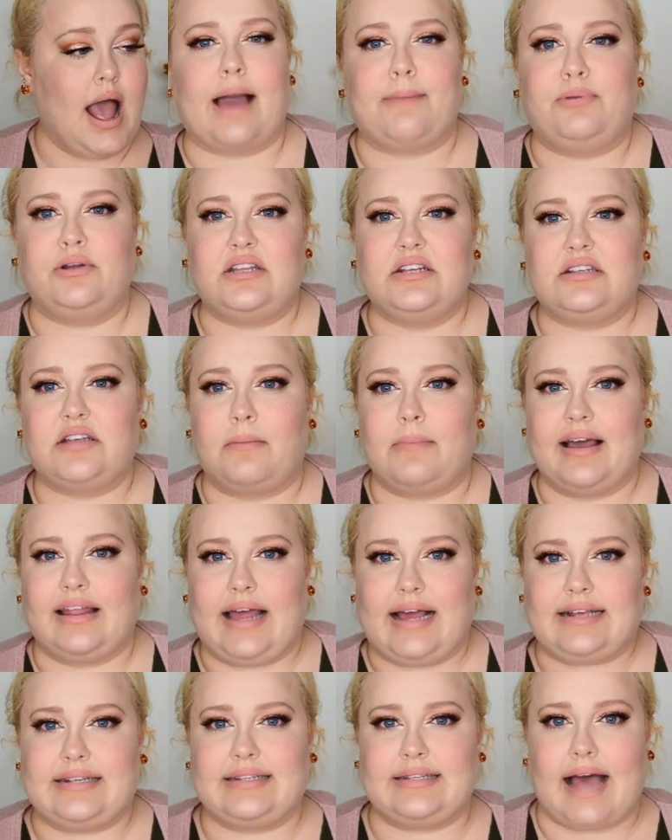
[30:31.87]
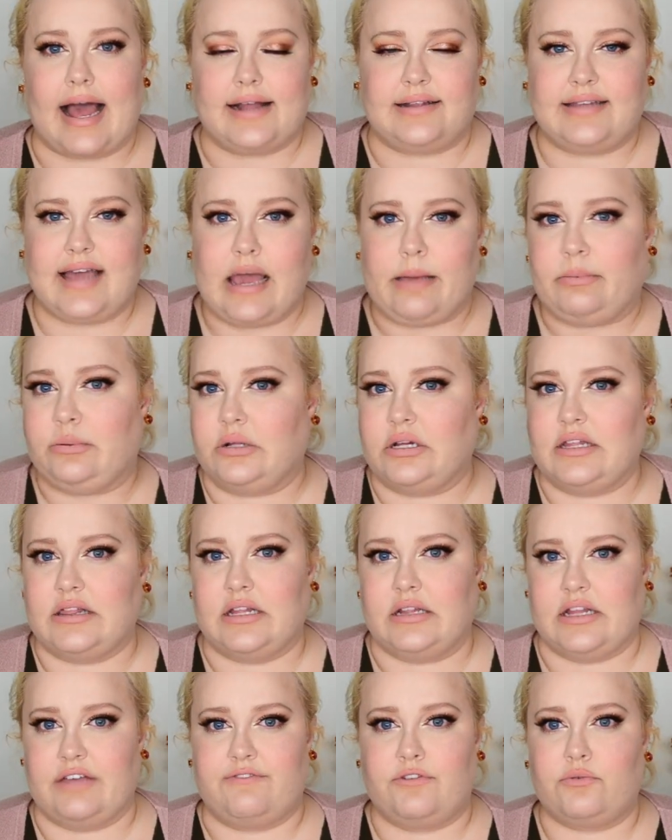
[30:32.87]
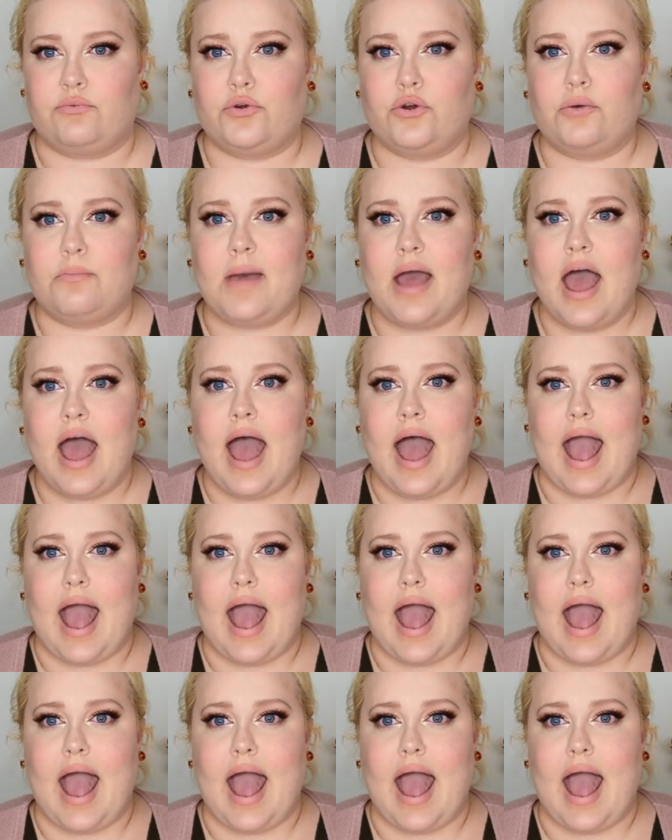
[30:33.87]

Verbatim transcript: I put this on my like side table in the living room